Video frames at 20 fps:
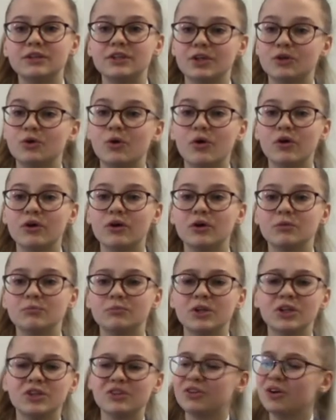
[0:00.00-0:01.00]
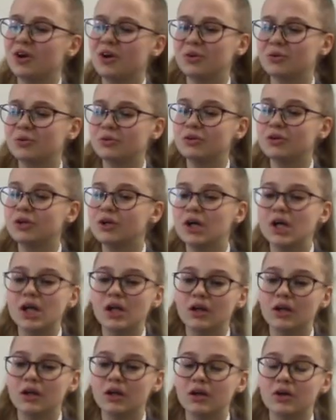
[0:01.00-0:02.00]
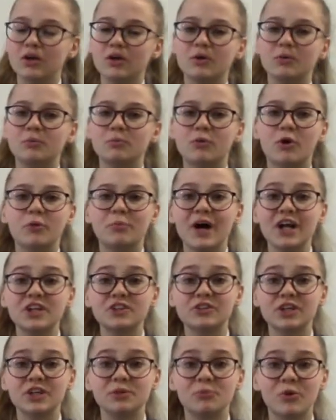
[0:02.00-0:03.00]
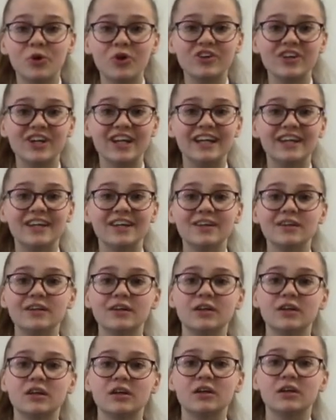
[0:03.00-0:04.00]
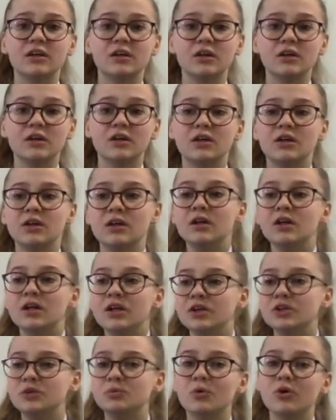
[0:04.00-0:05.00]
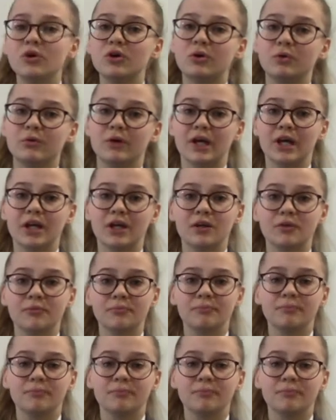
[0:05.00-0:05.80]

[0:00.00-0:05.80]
decorum, no, pro patria mori. You walk away,